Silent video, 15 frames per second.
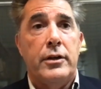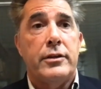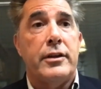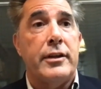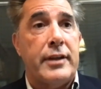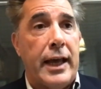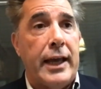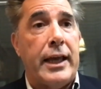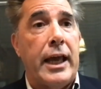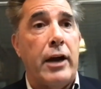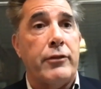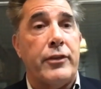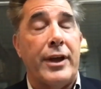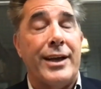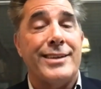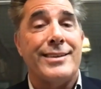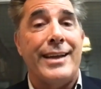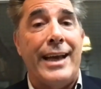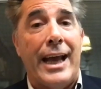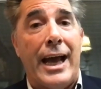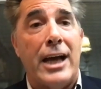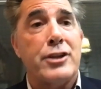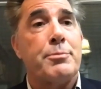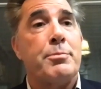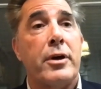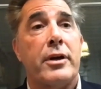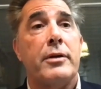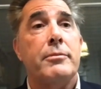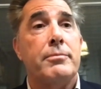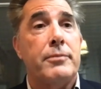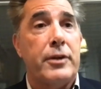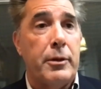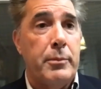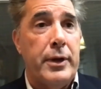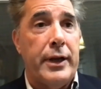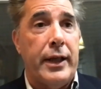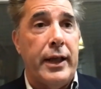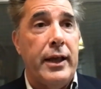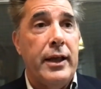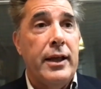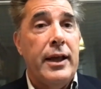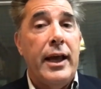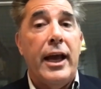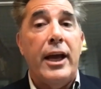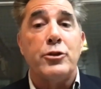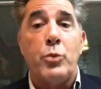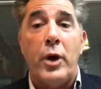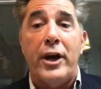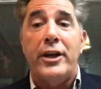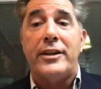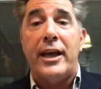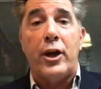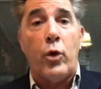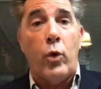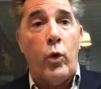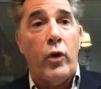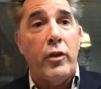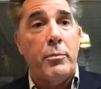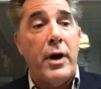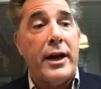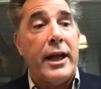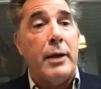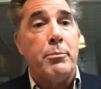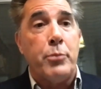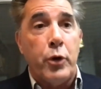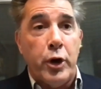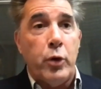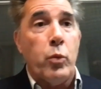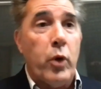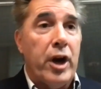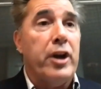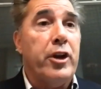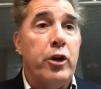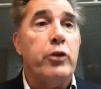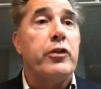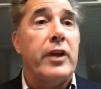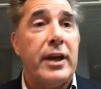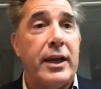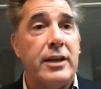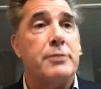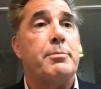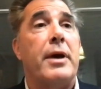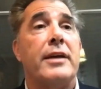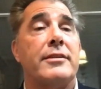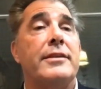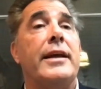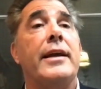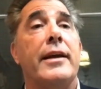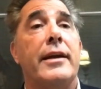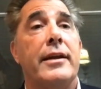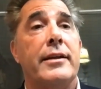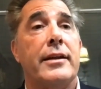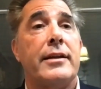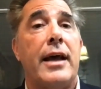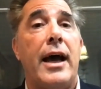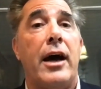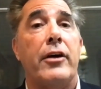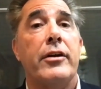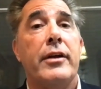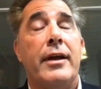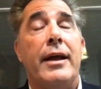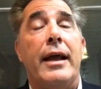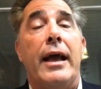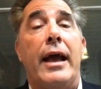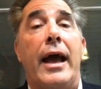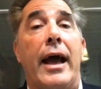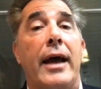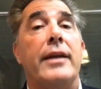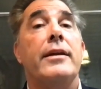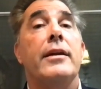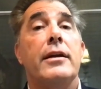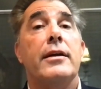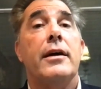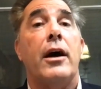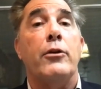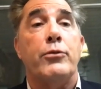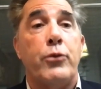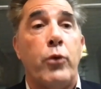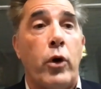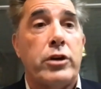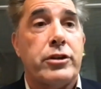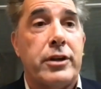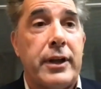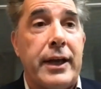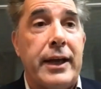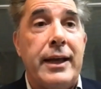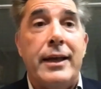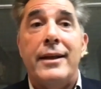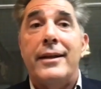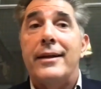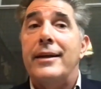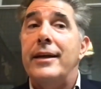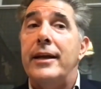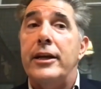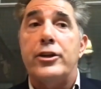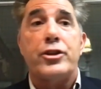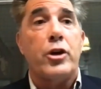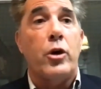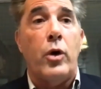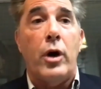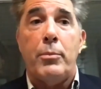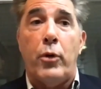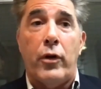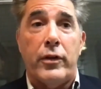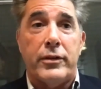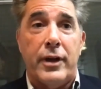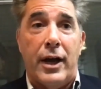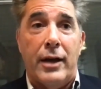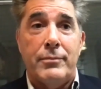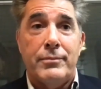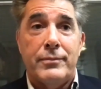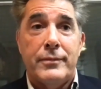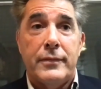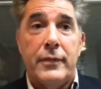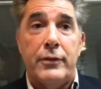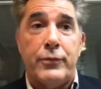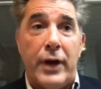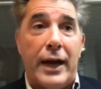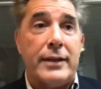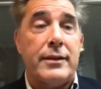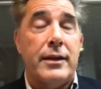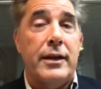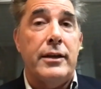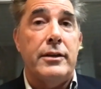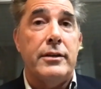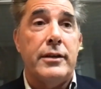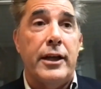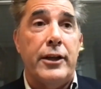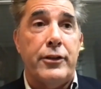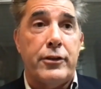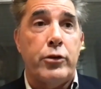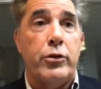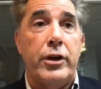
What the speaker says: to take care of things. The SBOOK committee is where you take all the money and put it where you think is best needed in the town. And unfortunately, you didn't show up all the time. In fact, in 2